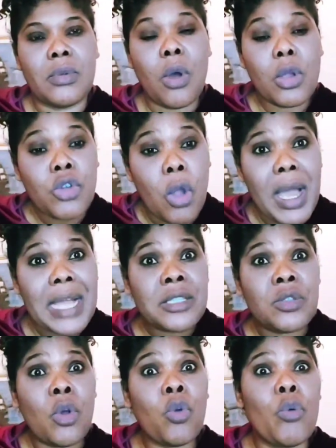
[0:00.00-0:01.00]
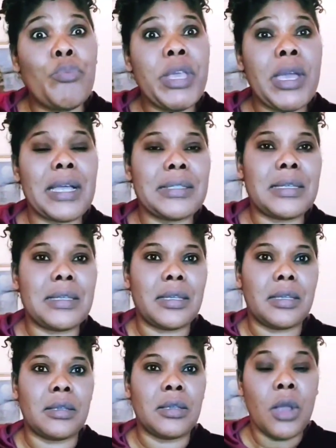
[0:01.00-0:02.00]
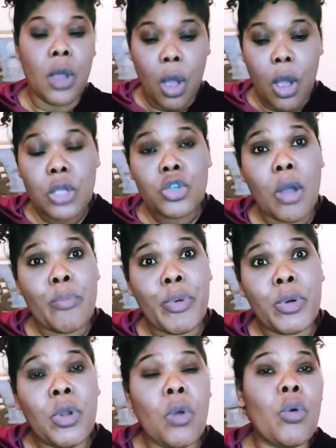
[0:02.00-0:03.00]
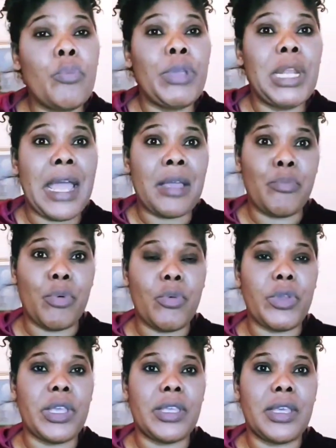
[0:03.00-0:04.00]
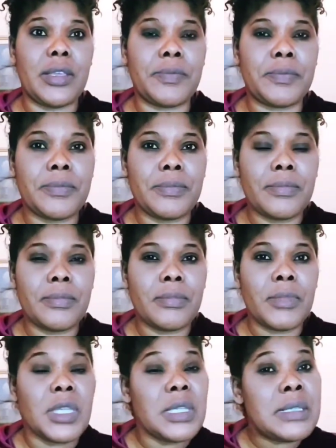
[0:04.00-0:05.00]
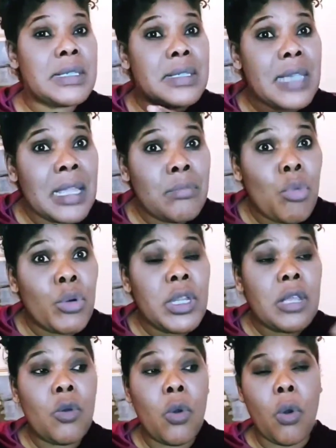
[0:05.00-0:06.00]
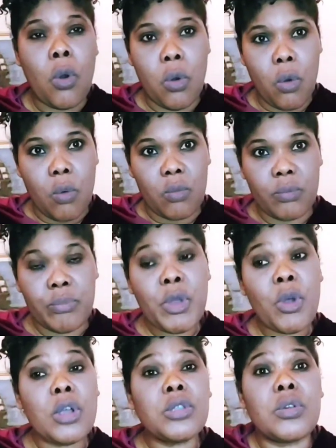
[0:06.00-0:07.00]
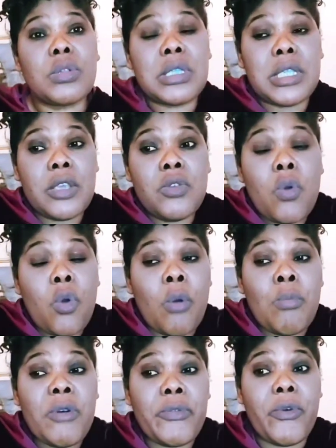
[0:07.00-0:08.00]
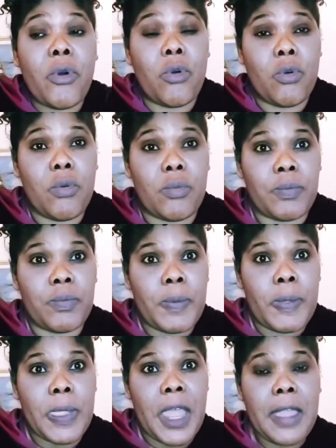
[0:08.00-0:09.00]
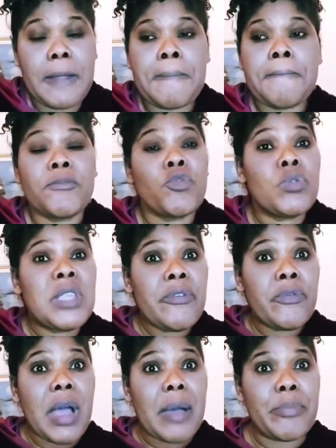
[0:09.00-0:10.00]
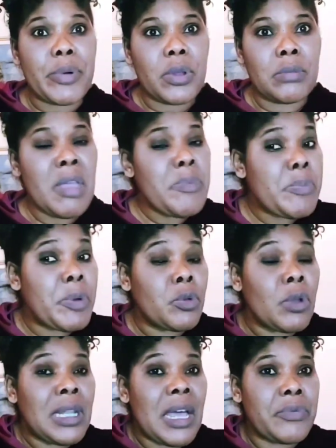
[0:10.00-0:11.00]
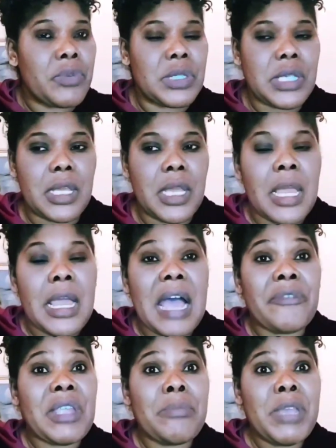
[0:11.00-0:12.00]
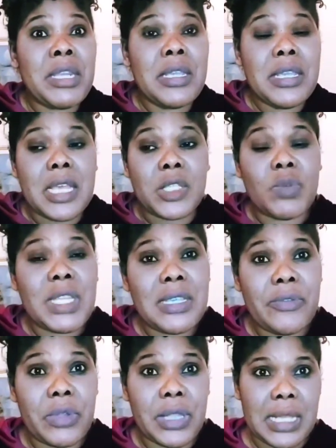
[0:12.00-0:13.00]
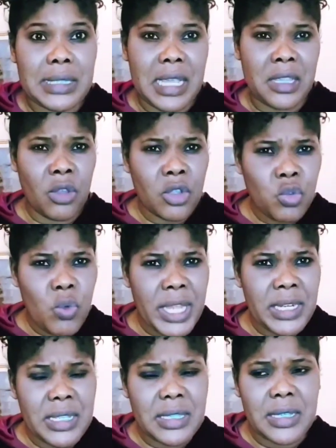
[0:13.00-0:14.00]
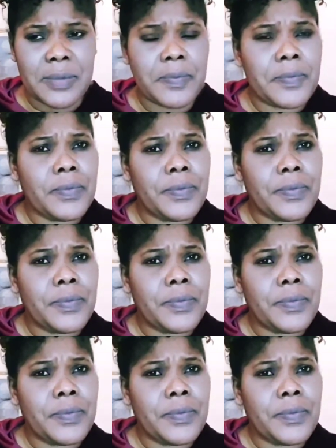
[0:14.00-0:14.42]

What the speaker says: All your hand not go be hand again. All your bone not go be like bone again. Said money go home because of say you come off for home, eh? You there for abroad. Maybe people not laugh. You say after many years we're there for that side, not do anything.